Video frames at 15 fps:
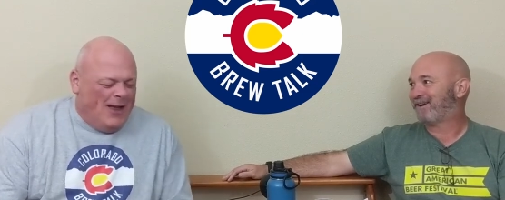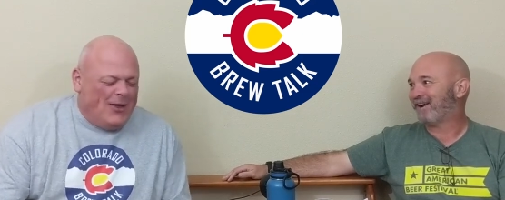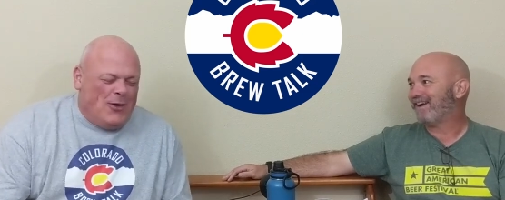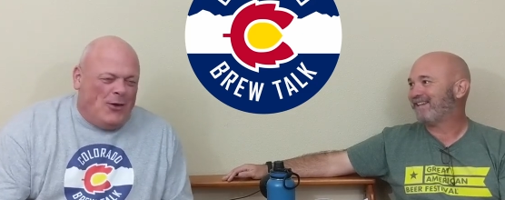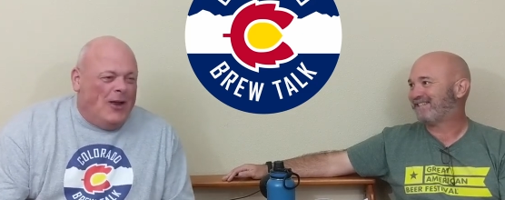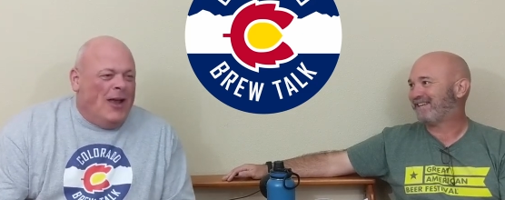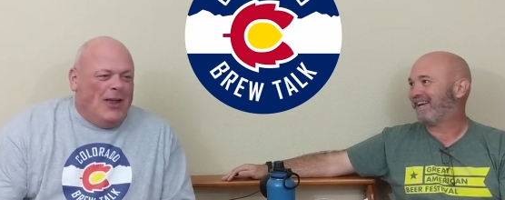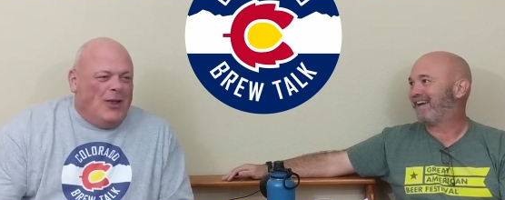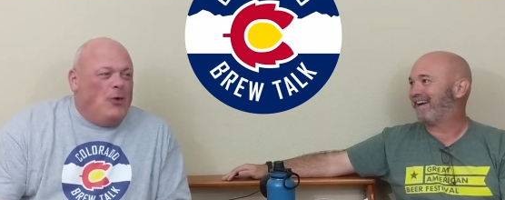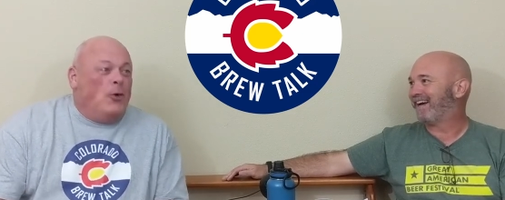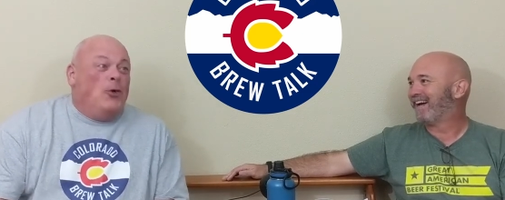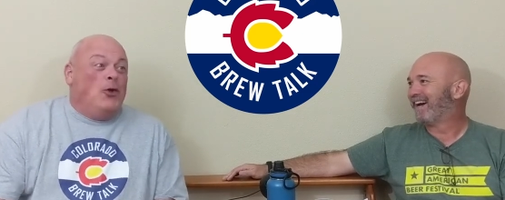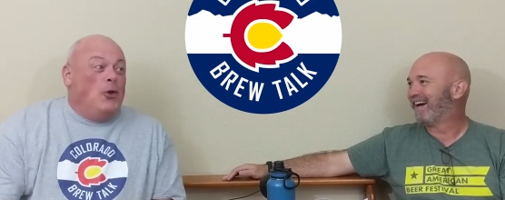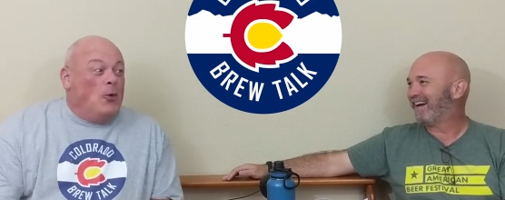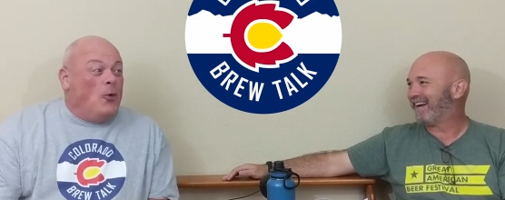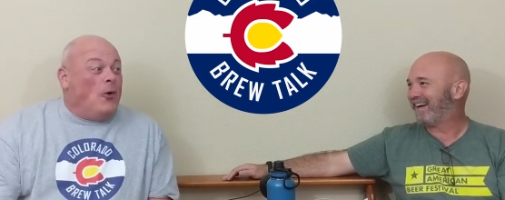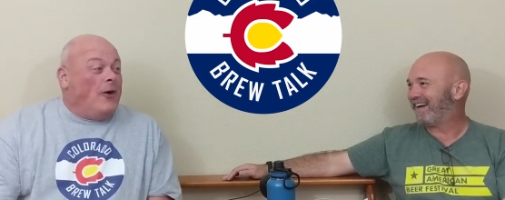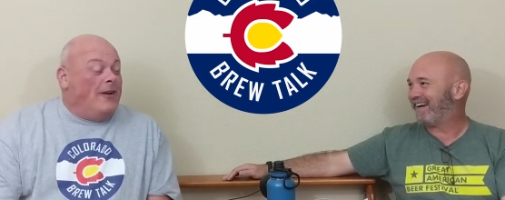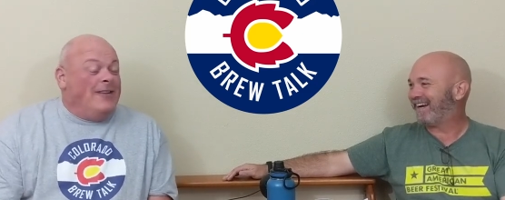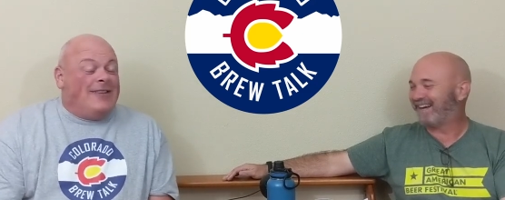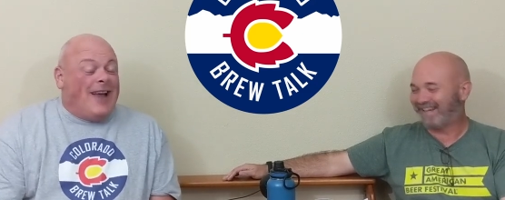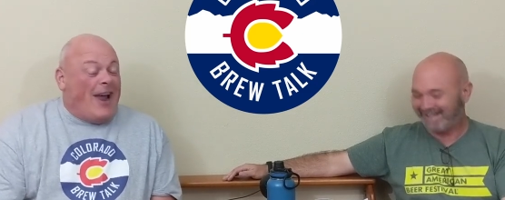Speaker 1: crazy. You, you
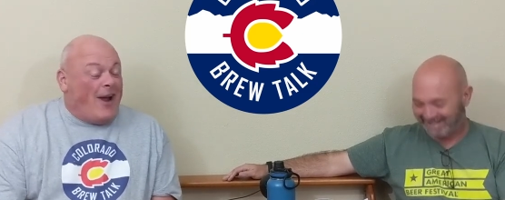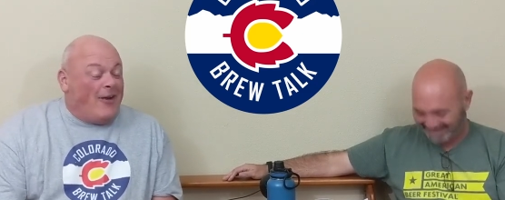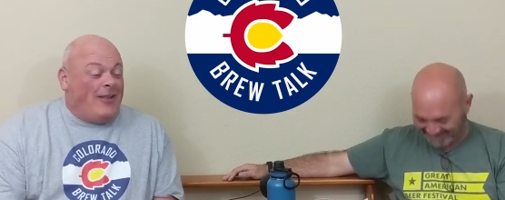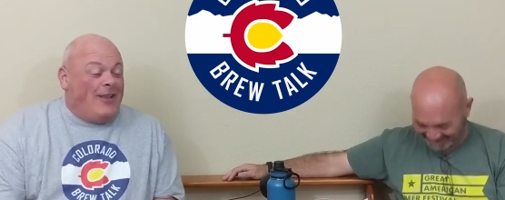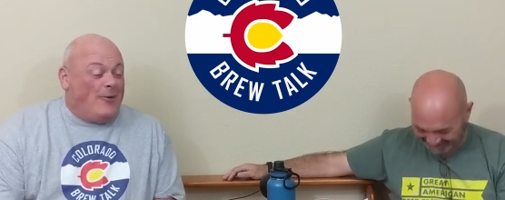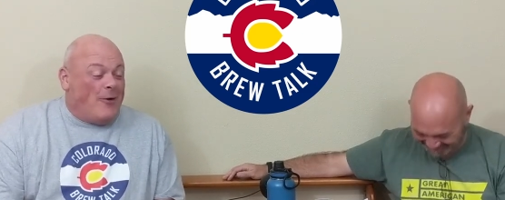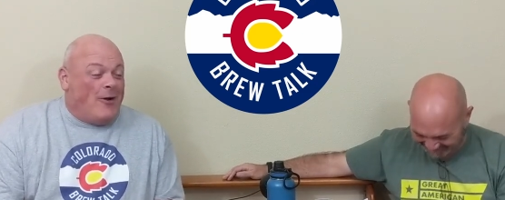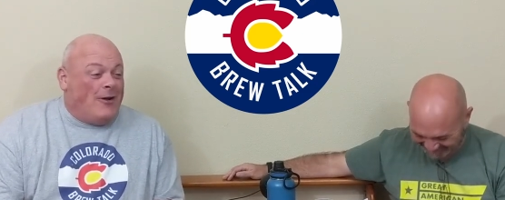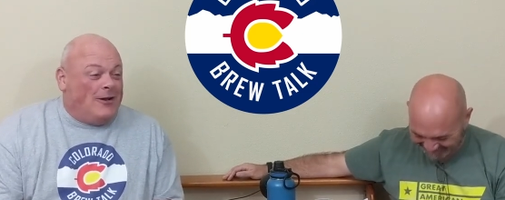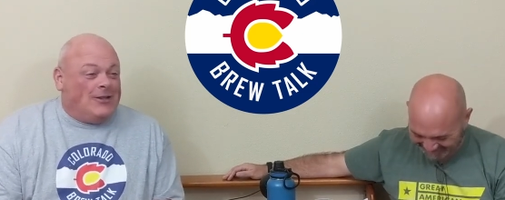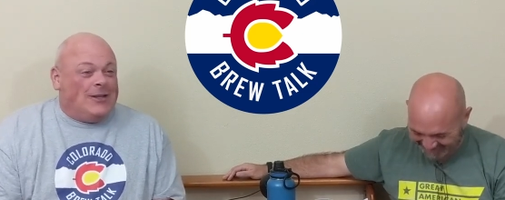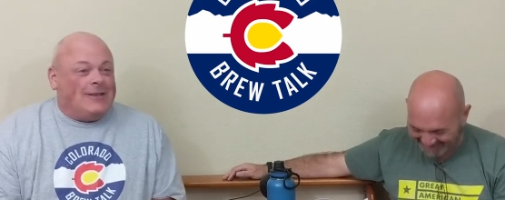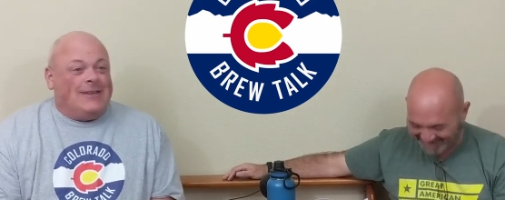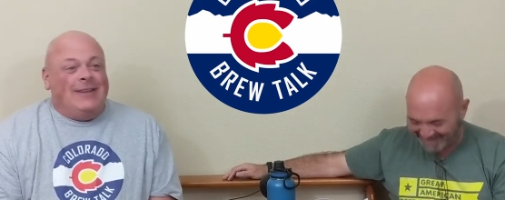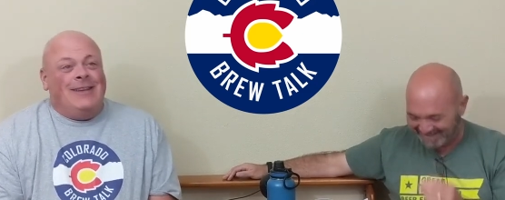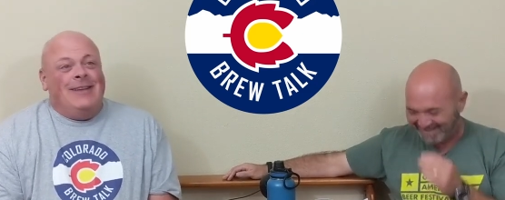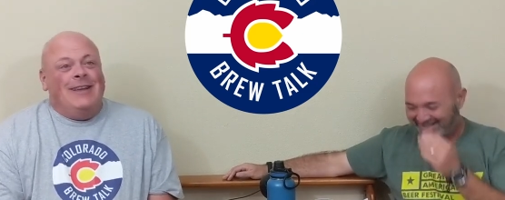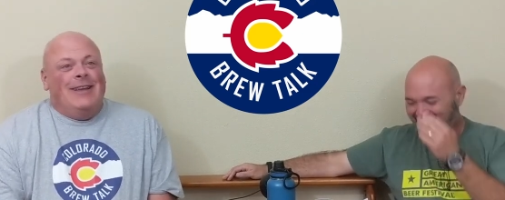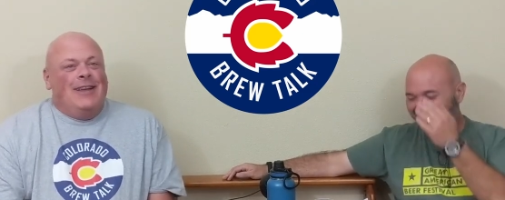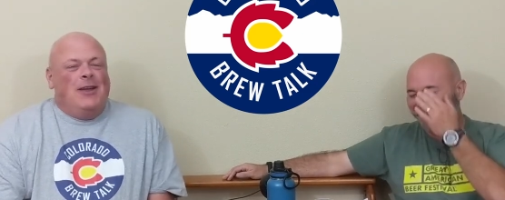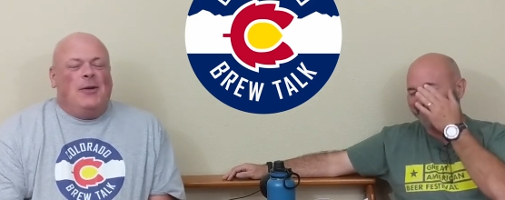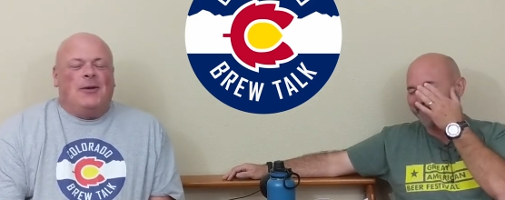are entirely wrong, Jesse.
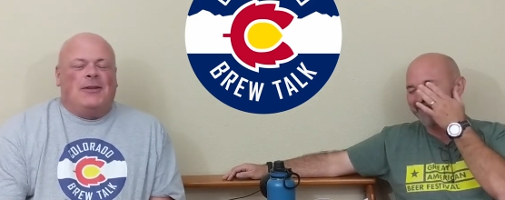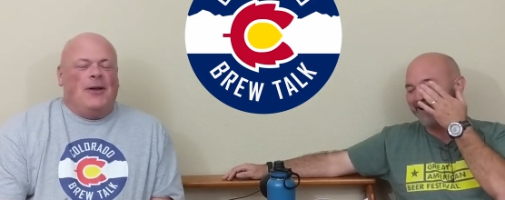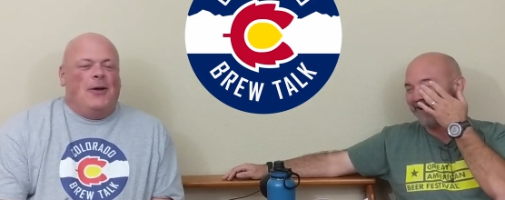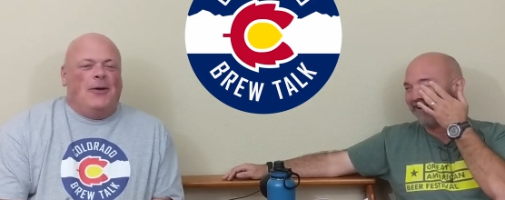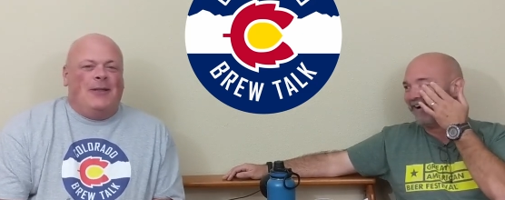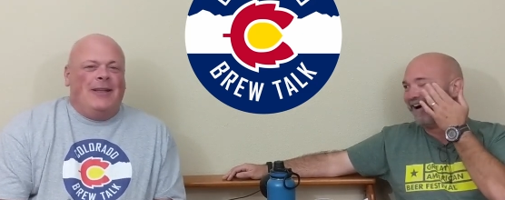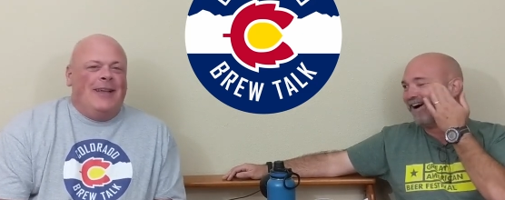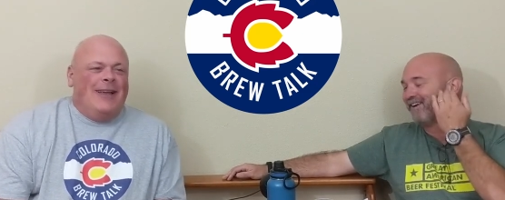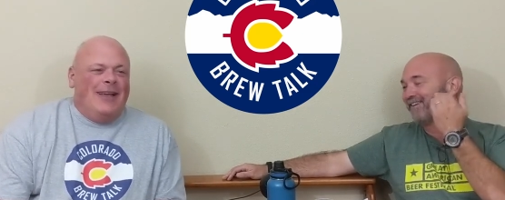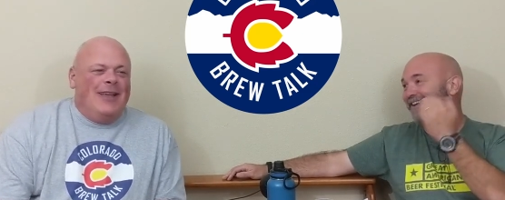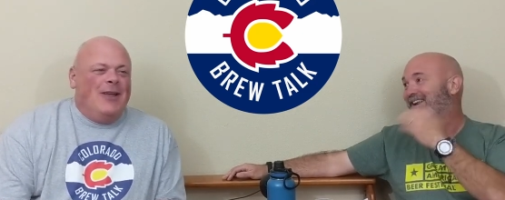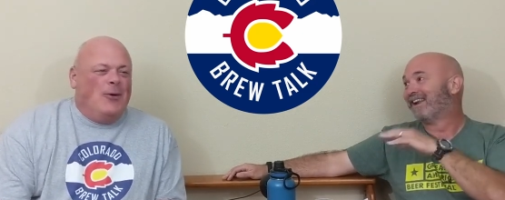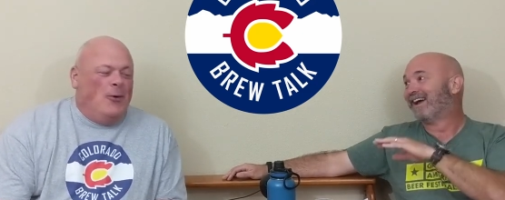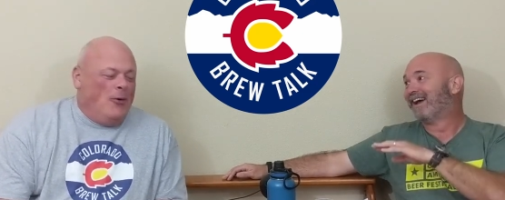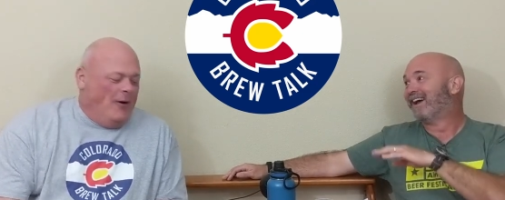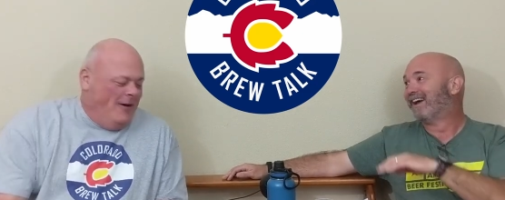You're, no, okay. you,